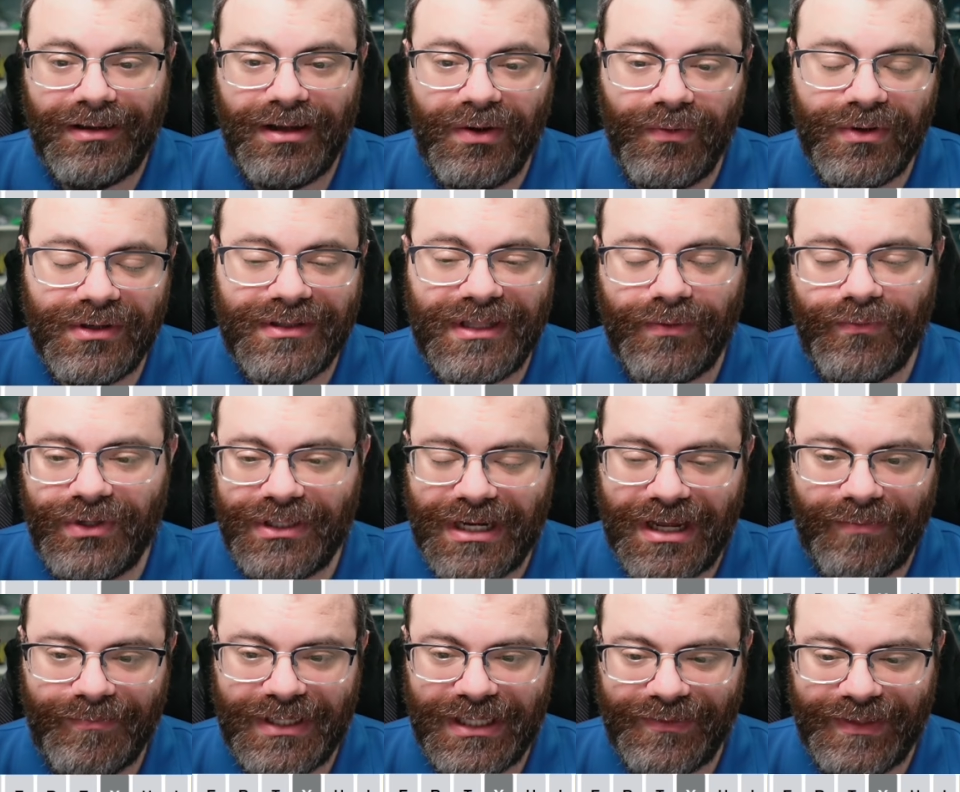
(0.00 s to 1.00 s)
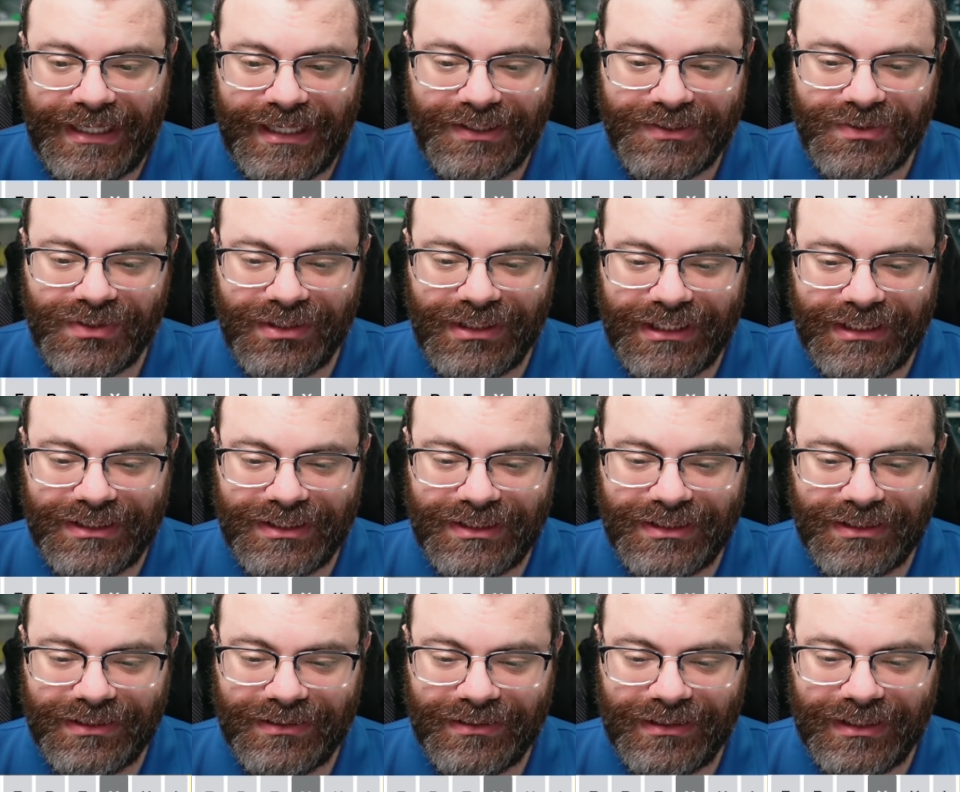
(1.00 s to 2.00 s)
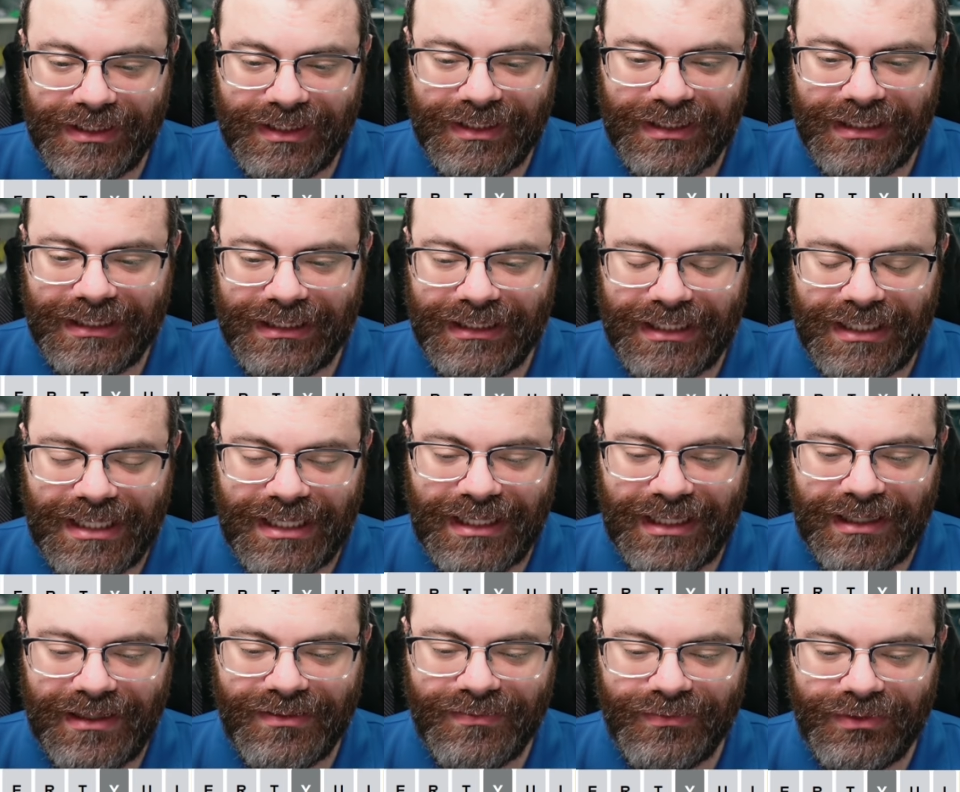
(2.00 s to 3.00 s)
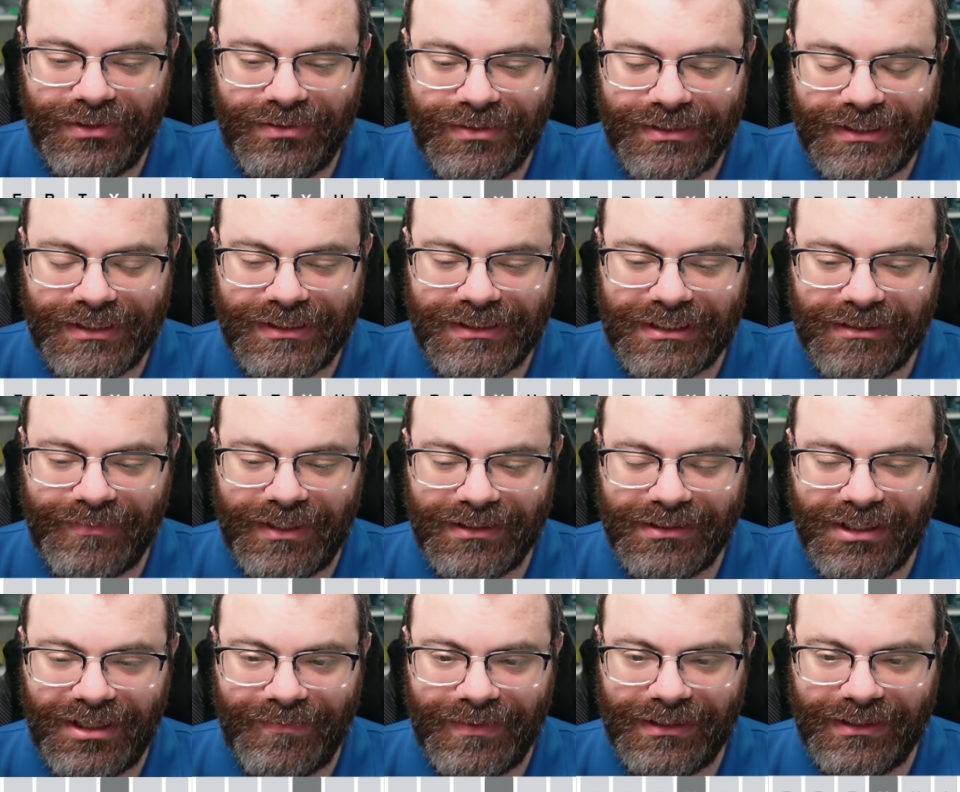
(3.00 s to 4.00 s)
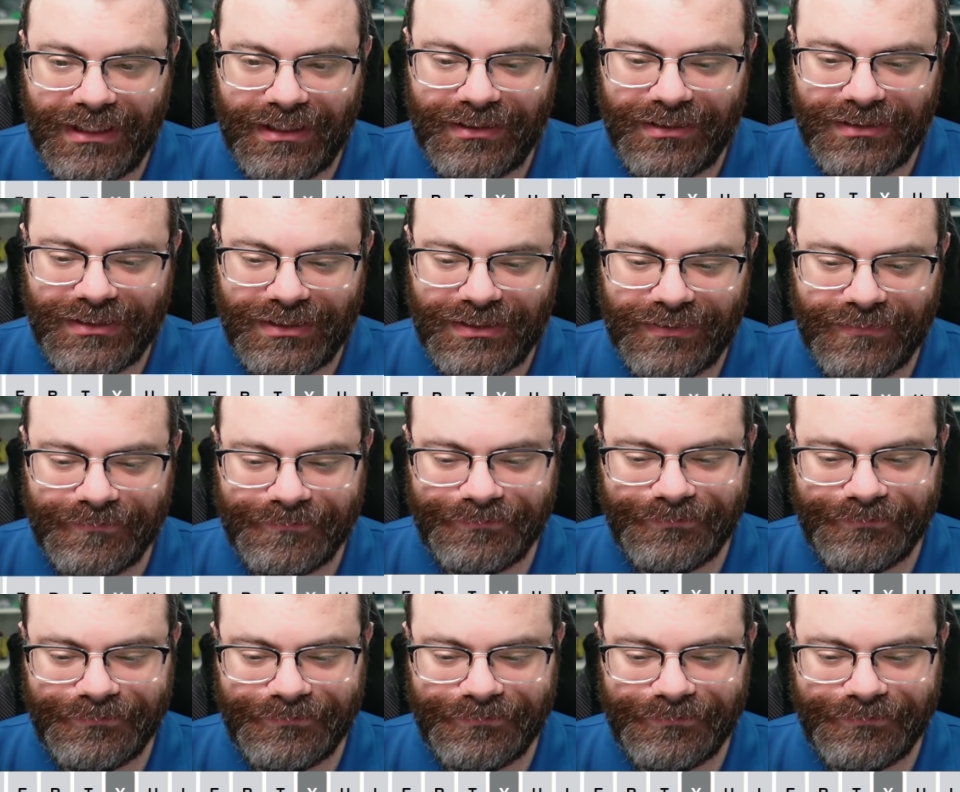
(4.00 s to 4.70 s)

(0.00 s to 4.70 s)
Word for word: A word that would not be on the answer list and uses some uncommon letters.